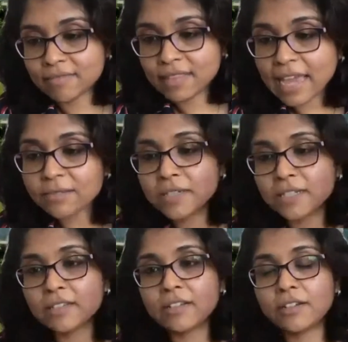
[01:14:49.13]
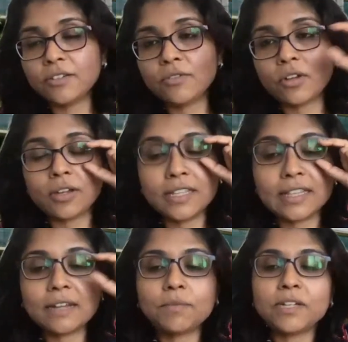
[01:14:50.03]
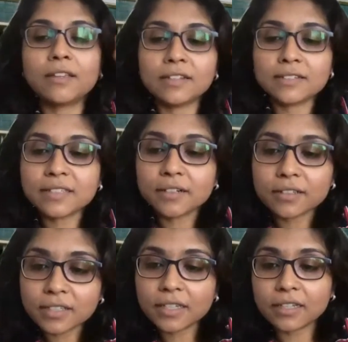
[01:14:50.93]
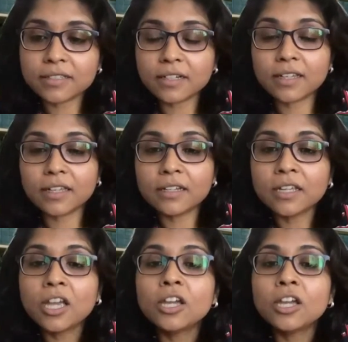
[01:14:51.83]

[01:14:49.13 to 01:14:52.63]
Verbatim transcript: that particular neuron in that particular circuit